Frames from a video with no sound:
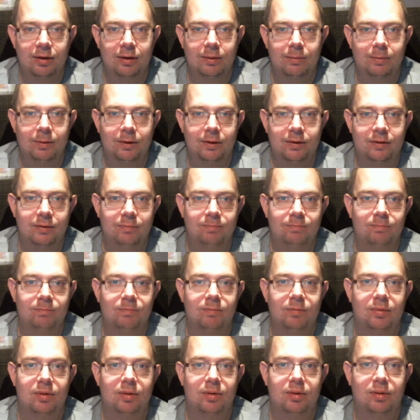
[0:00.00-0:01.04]
but
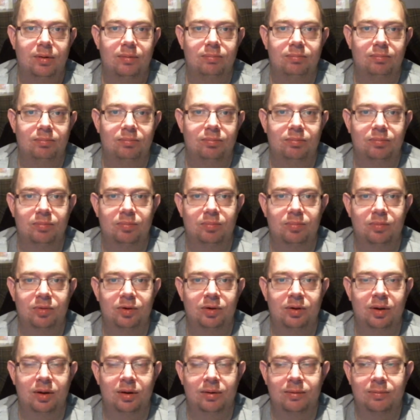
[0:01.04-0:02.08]
you
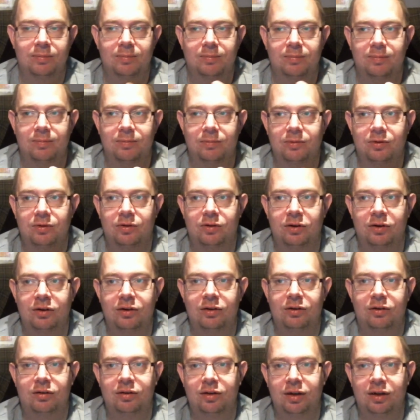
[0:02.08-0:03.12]
know, so
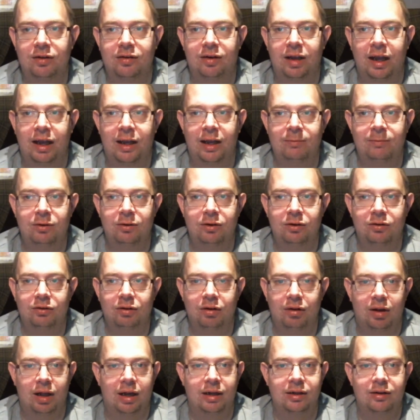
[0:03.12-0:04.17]
that game just
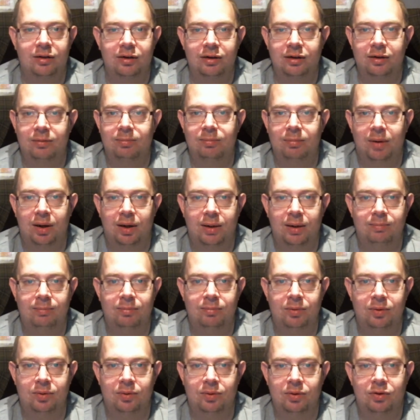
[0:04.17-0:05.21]
lightened my
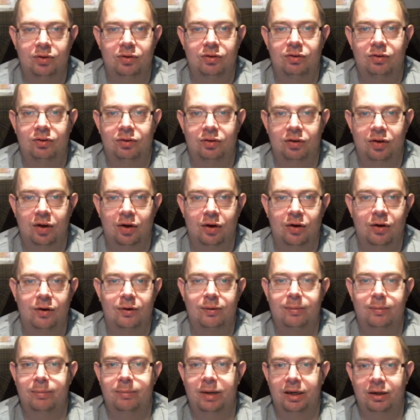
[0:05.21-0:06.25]
mood
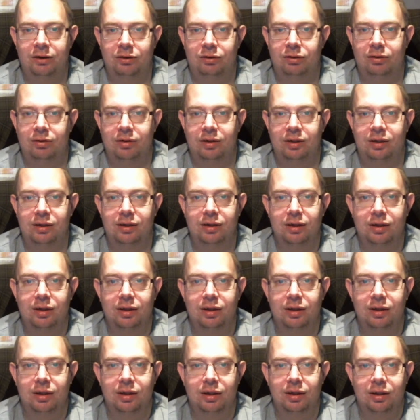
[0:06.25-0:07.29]
so majorly.
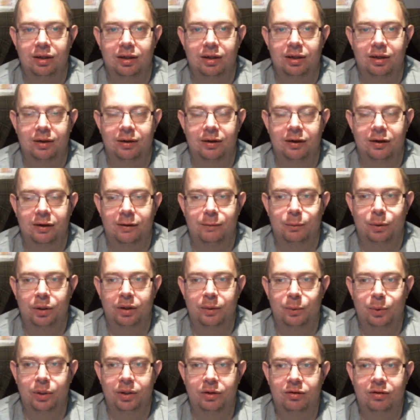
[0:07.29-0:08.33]
When I
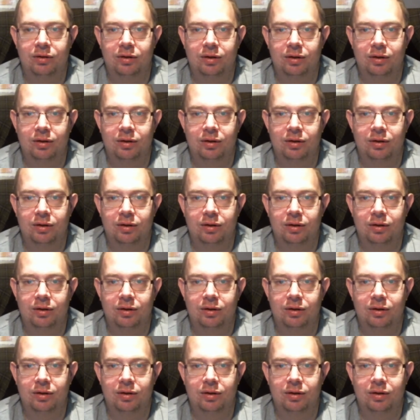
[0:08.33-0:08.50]
went